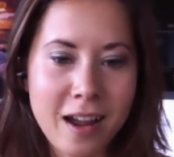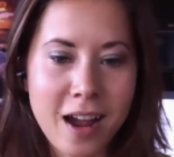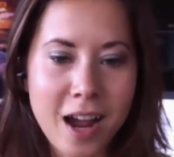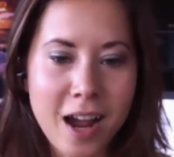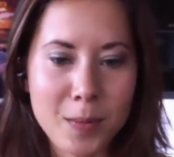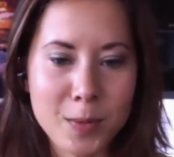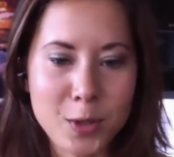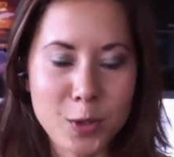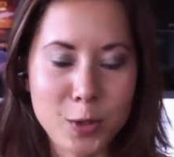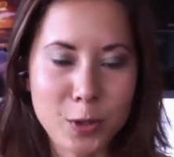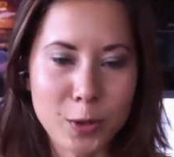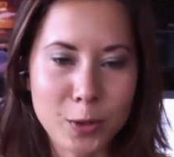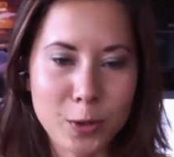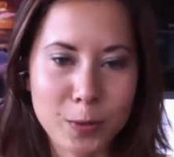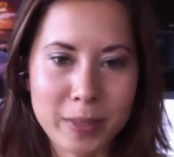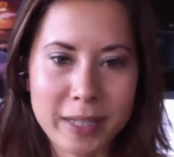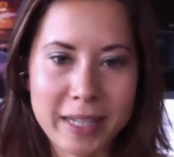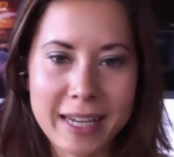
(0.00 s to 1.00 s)
I'm sure you'll
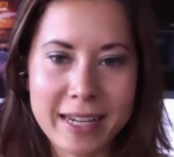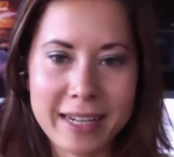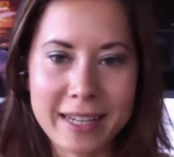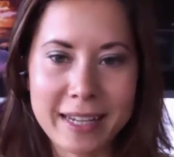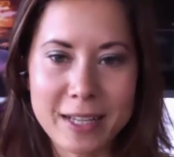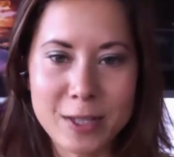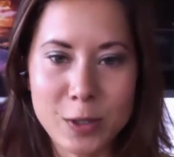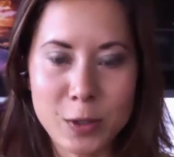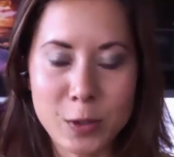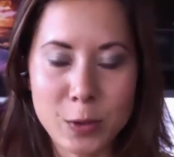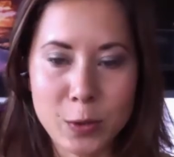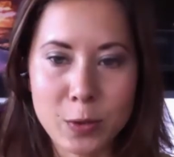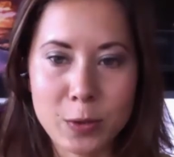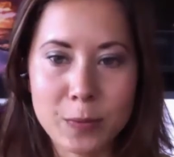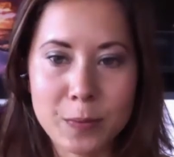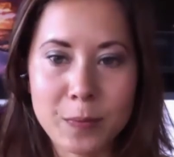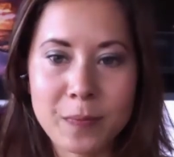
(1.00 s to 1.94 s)
be getting it soon.